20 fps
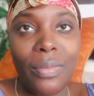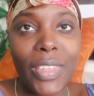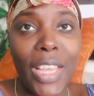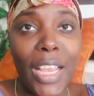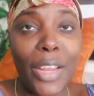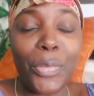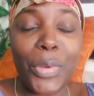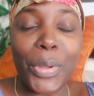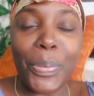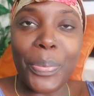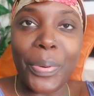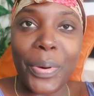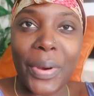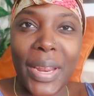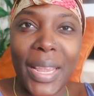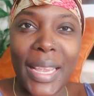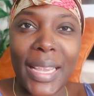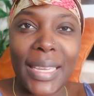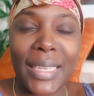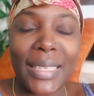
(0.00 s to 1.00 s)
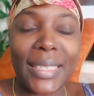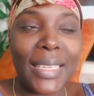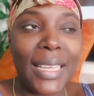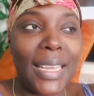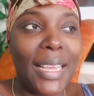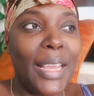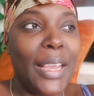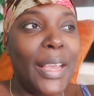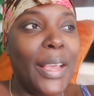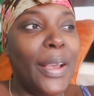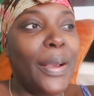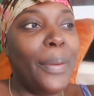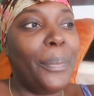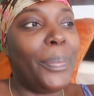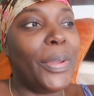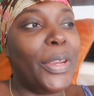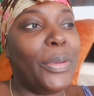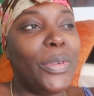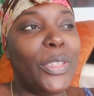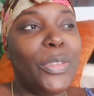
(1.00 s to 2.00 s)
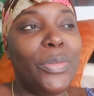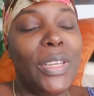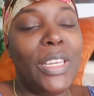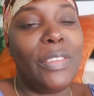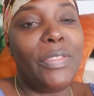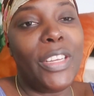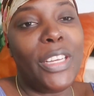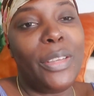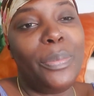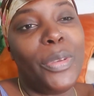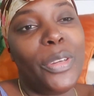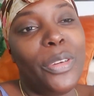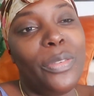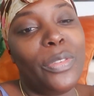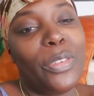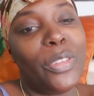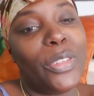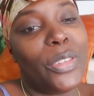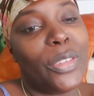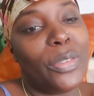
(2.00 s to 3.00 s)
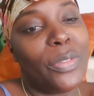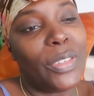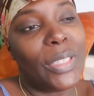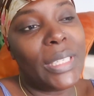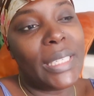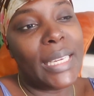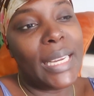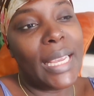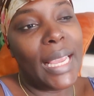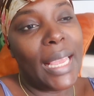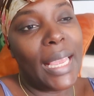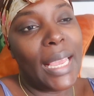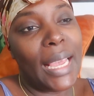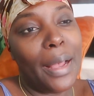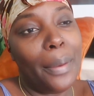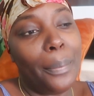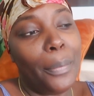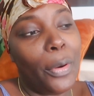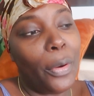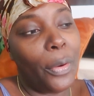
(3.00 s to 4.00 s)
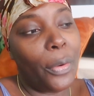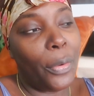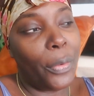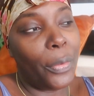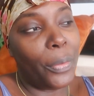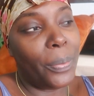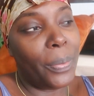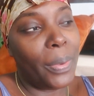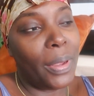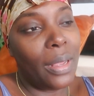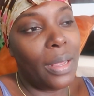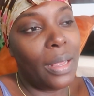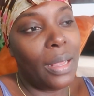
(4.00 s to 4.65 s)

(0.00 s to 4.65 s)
And we prayed. But it was really, really beautiful. So for today, I'm home.